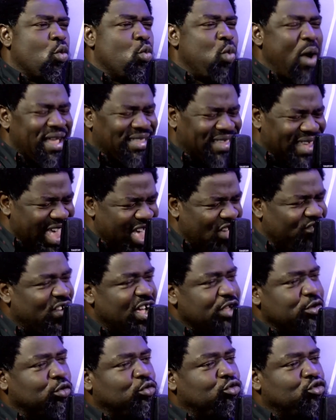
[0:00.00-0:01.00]

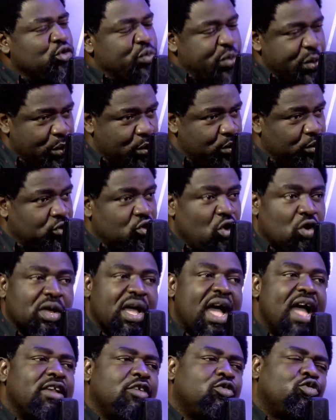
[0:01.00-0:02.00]
Whatever you do, people will talk.
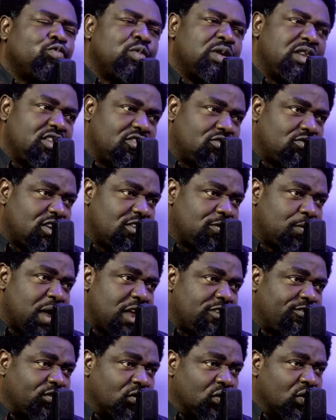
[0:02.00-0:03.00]
And it will be
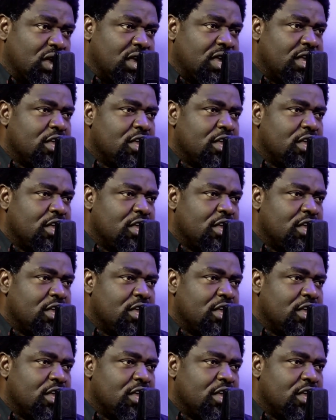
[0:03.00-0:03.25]
disrespectful.